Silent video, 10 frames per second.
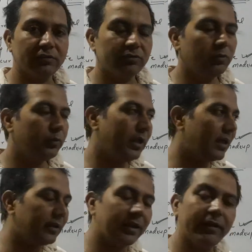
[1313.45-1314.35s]
So we
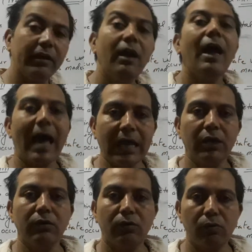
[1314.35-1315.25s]
are getting
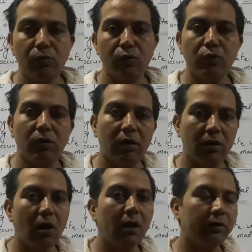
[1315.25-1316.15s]
iron
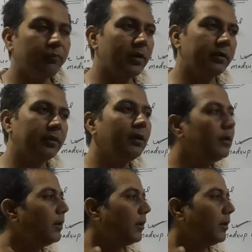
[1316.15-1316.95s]
rod for the